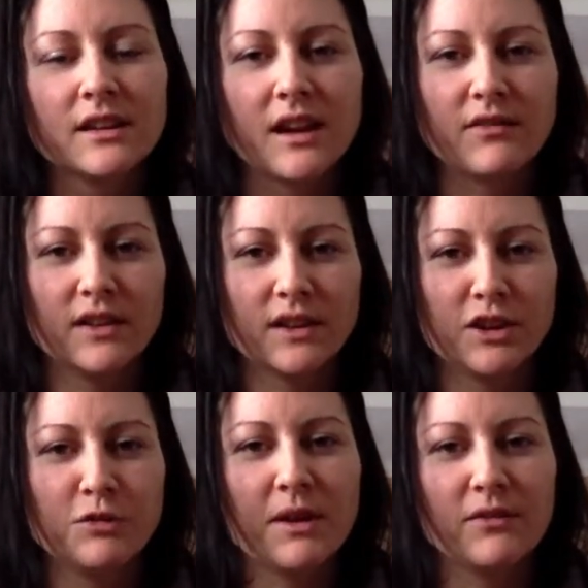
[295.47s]
I feel like
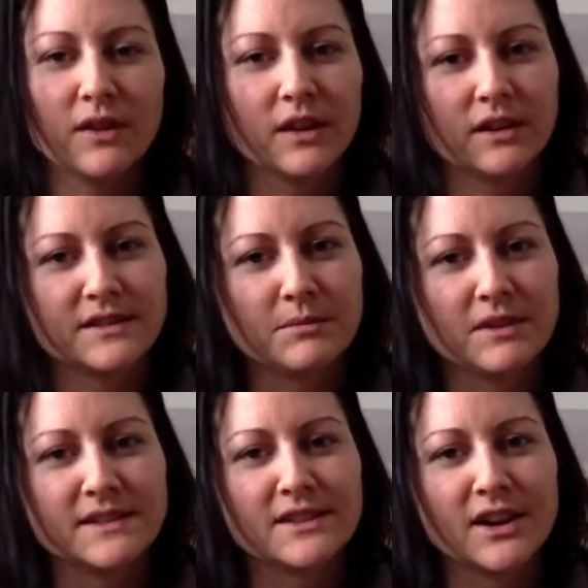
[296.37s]
you may feel like some of
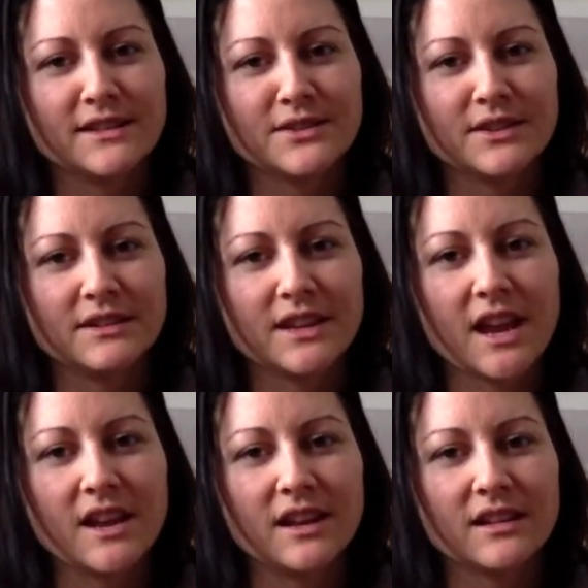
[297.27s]
the signs are
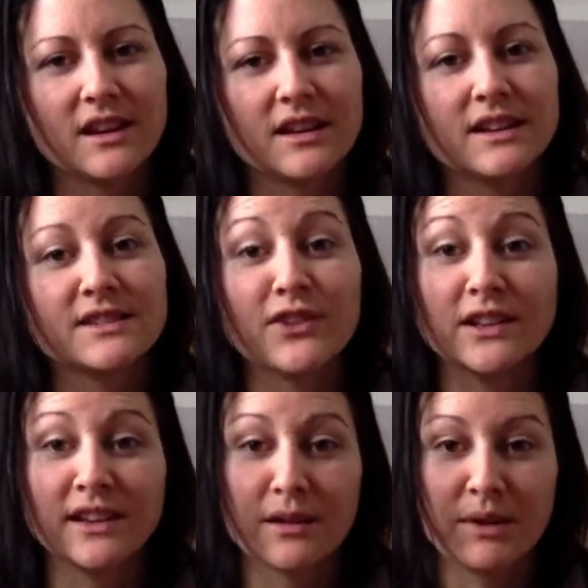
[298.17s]
indicating that it's
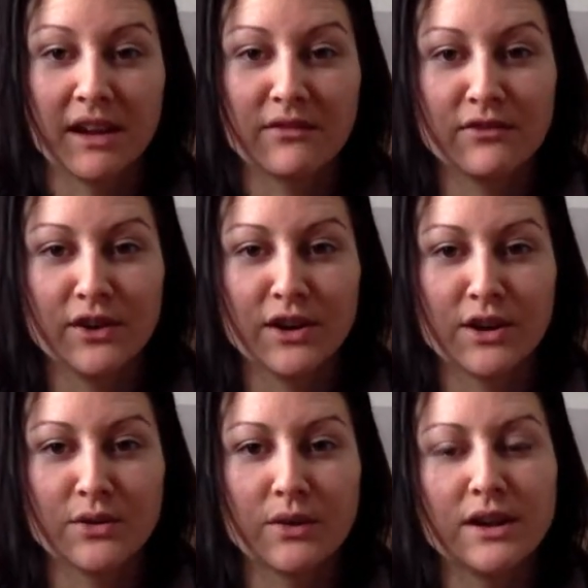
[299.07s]
finally coming in for
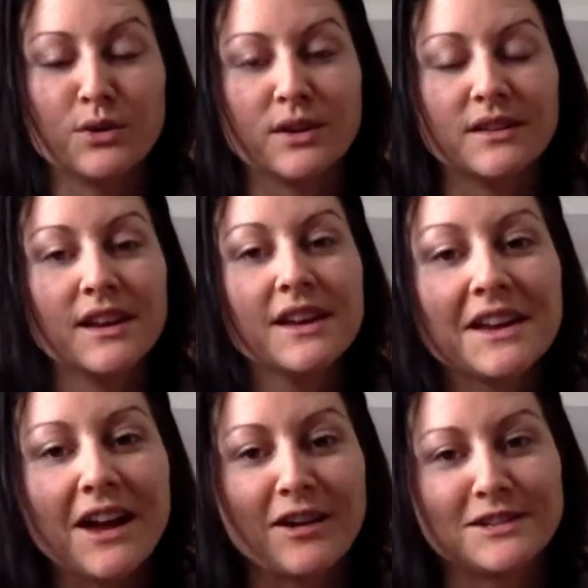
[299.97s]
you and you can
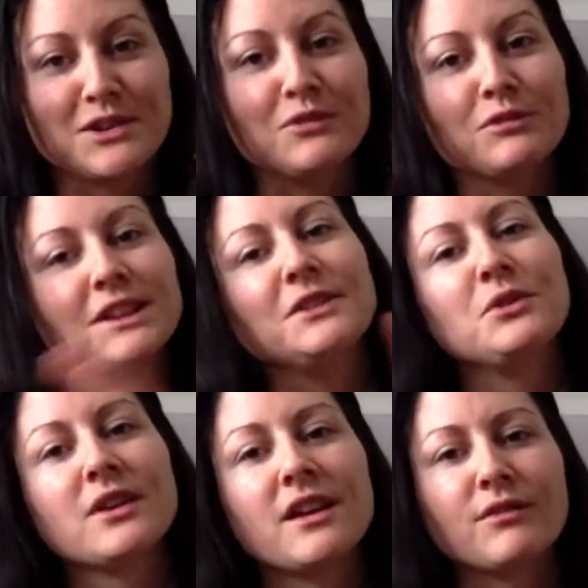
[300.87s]
kind of start really
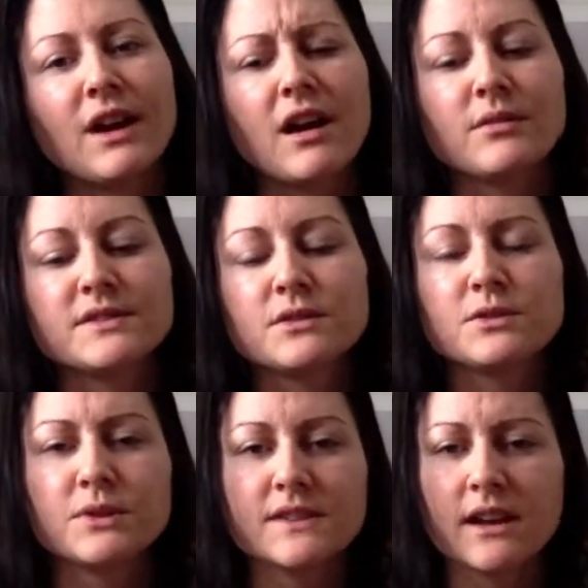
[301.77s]
looking around. So
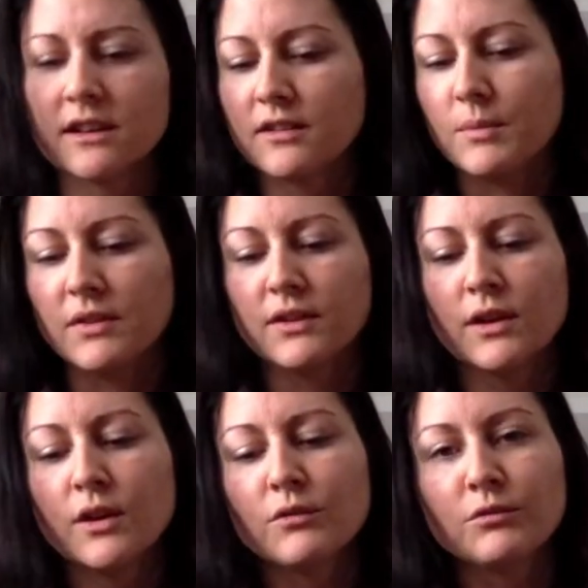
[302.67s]
towards the end of the month,
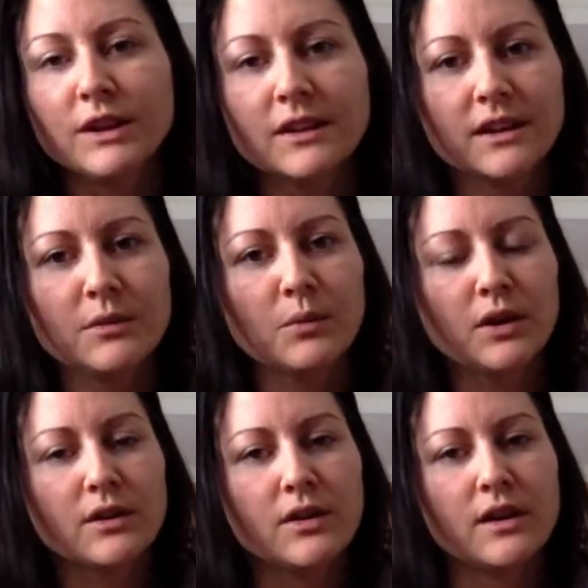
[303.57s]
really
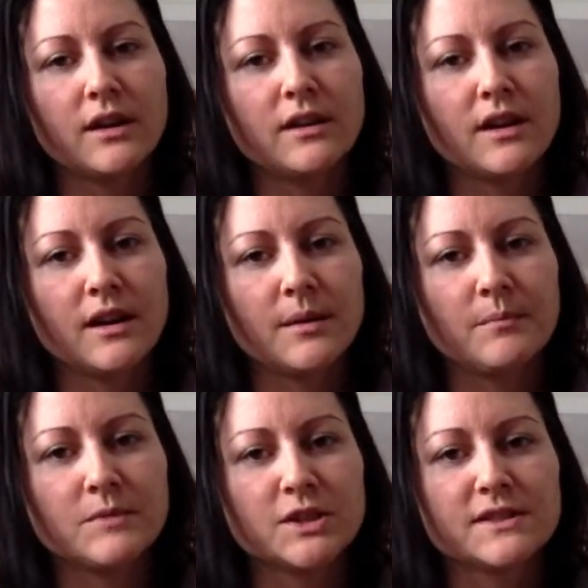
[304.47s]
work
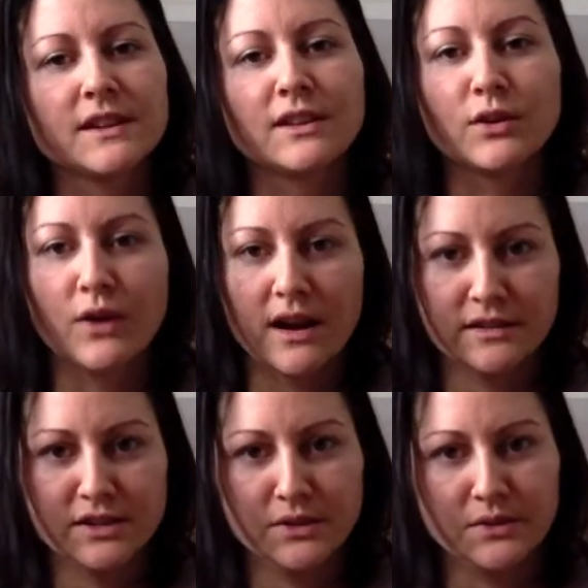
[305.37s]
on just like the
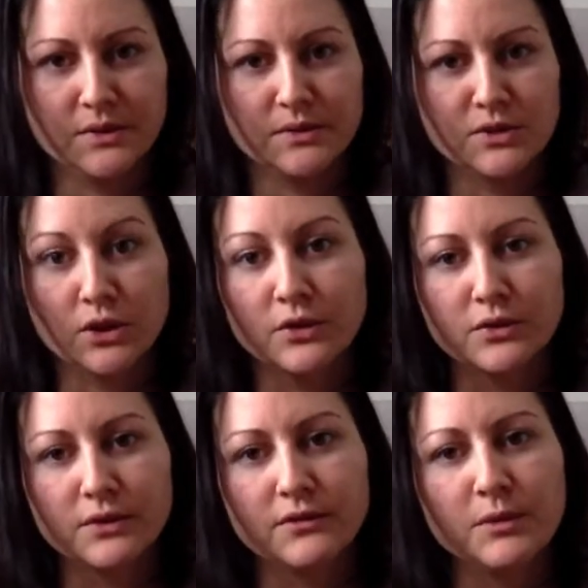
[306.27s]
gratitude
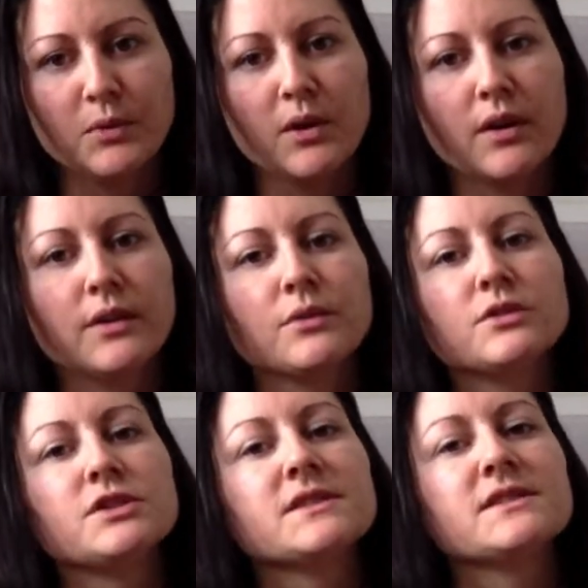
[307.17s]
journal if you want, or
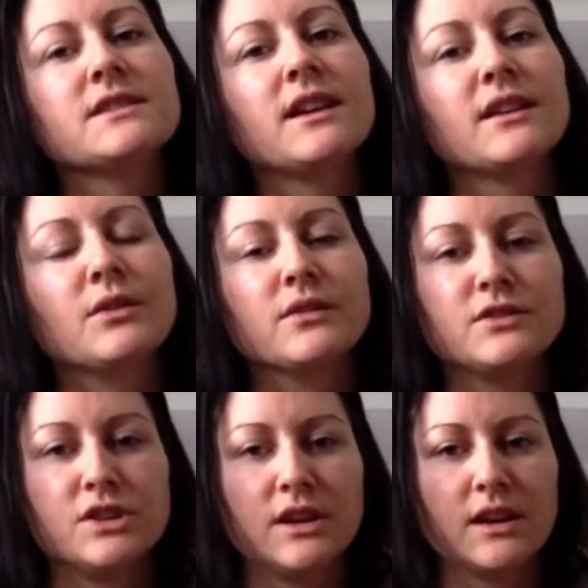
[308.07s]
just
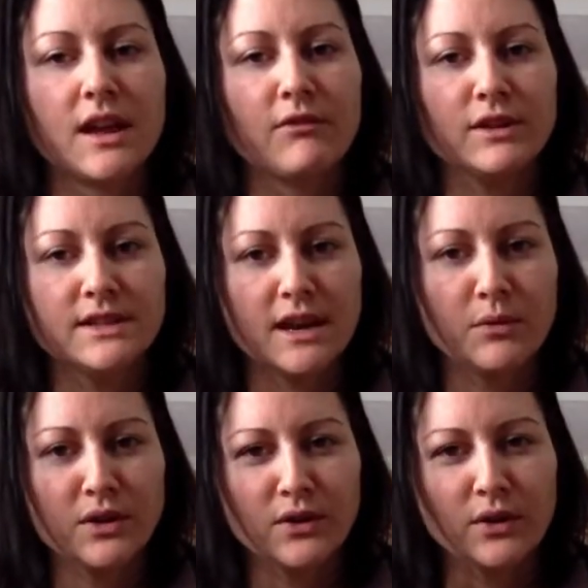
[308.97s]
acknowledging every day
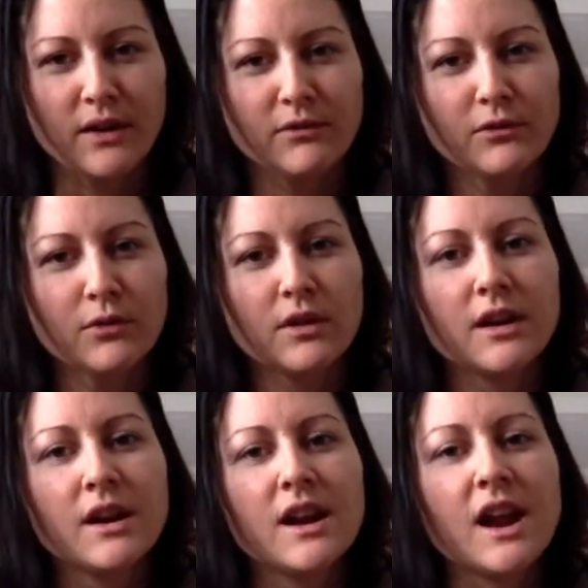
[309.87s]
what you're grateful for,
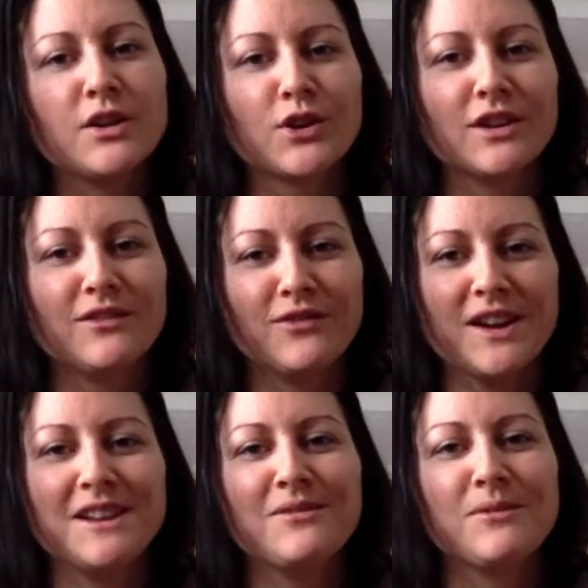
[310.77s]
and you're going to
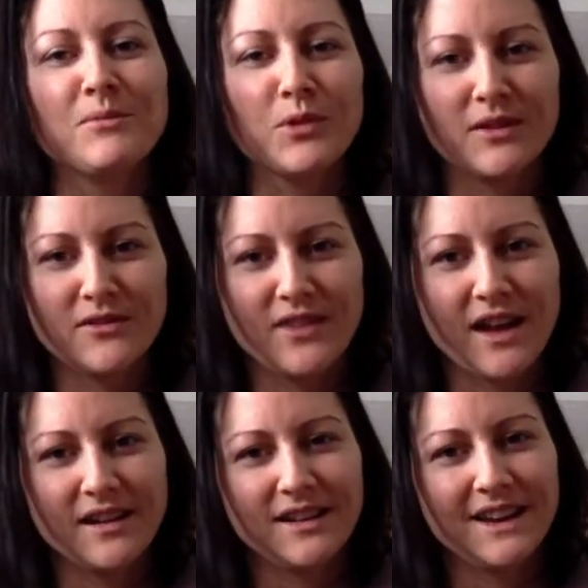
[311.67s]
invite even more of
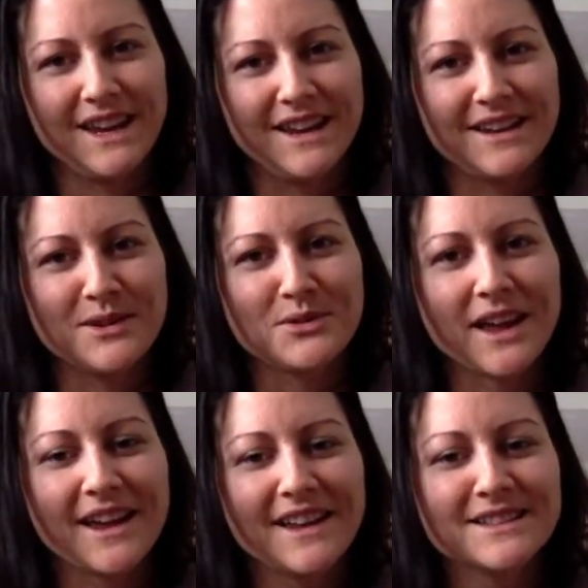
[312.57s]
that in.
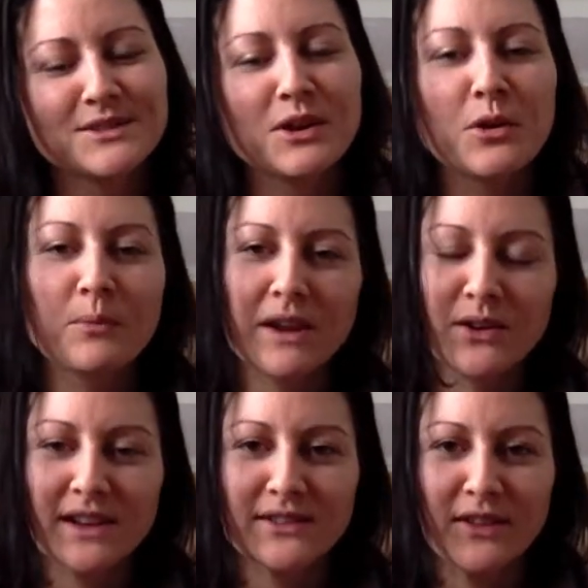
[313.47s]
Okay, so I hope that you
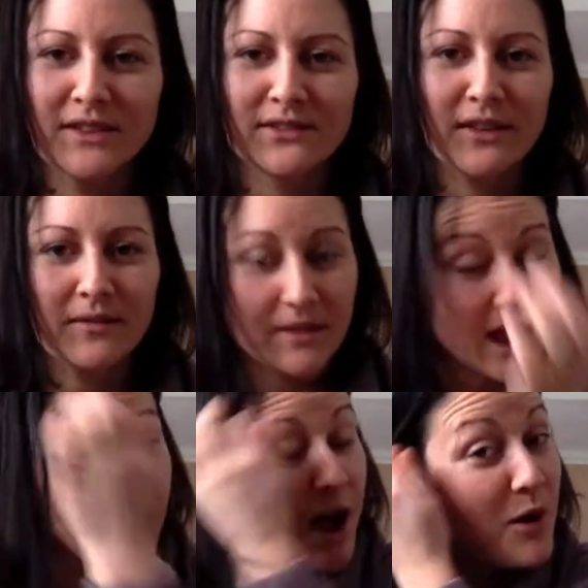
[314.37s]
guys found this
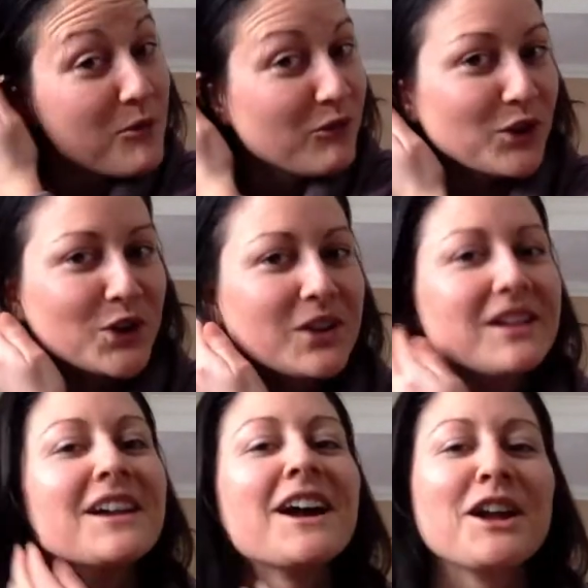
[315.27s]
helpful.
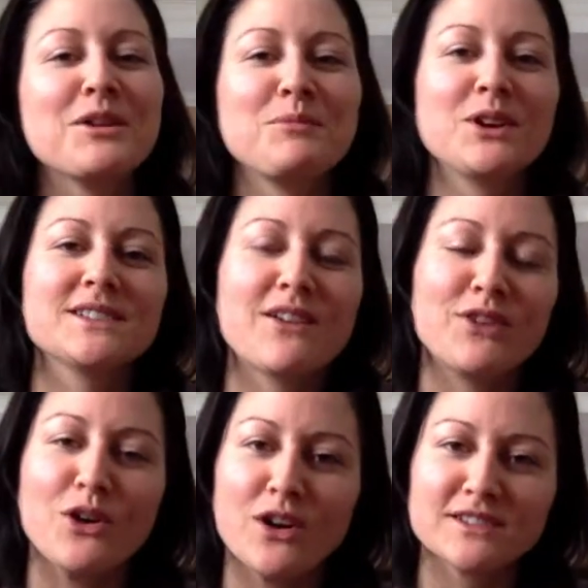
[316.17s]
I hope you guys have
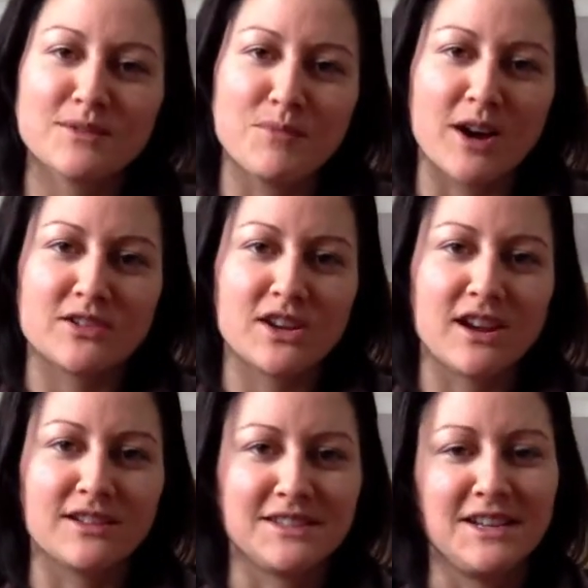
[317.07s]
an awesome March,
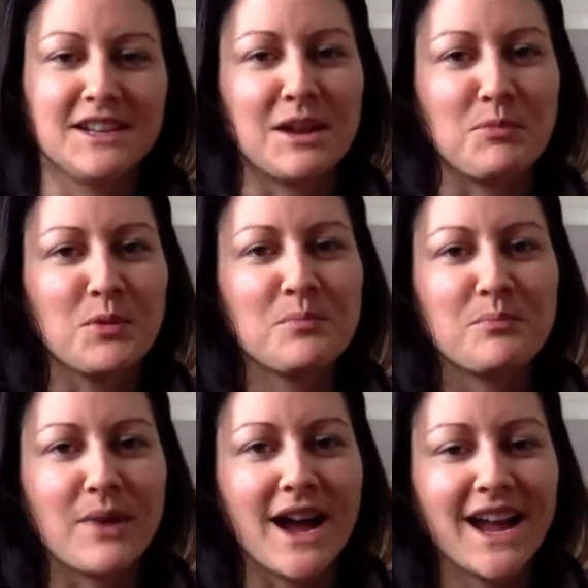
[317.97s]
and I'll see you in April.
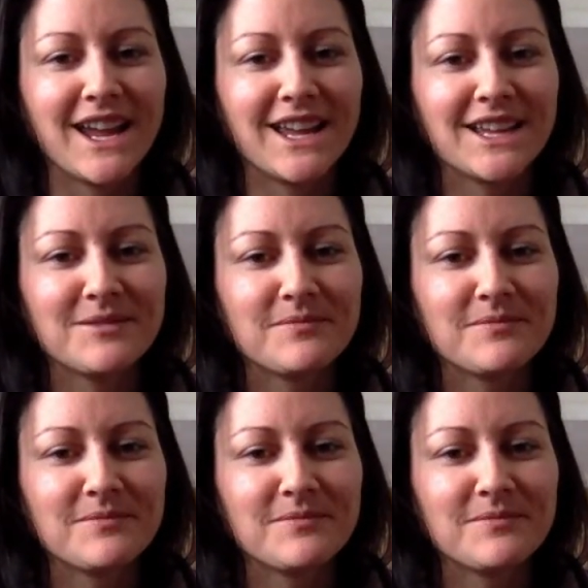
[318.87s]
Bye.